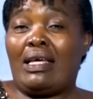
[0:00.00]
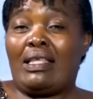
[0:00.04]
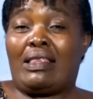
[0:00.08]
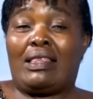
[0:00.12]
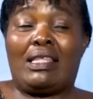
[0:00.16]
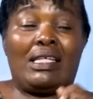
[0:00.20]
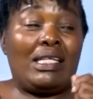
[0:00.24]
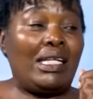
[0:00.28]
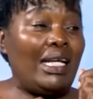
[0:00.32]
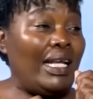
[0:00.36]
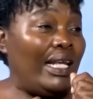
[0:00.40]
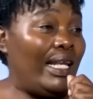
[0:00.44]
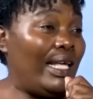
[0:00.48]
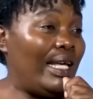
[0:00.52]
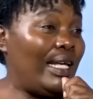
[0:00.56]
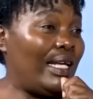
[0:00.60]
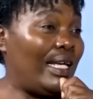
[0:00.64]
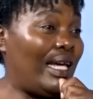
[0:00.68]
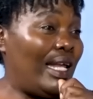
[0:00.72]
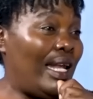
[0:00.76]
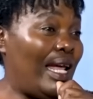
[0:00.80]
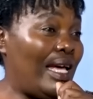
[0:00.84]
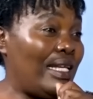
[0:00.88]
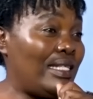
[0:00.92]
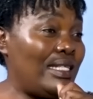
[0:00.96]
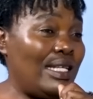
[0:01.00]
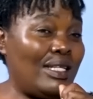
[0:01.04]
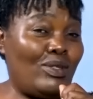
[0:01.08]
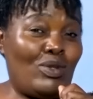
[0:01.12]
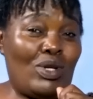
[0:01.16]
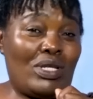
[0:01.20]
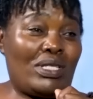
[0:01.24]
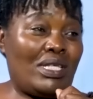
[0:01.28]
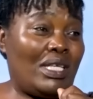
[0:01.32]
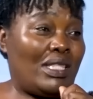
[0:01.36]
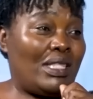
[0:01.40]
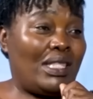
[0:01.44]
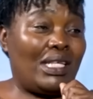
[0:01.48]
thrilling, can I say it
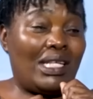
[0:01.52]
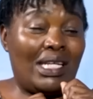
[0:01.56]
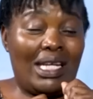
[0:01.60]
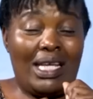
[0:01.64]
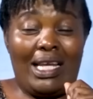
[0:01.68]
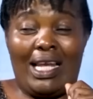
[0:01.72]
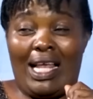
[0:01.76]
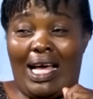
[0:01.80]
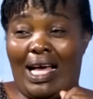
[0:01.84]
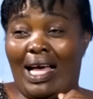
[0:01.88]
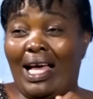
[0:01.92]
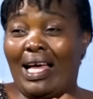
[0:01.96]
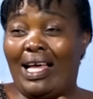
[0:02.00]
was a thriller?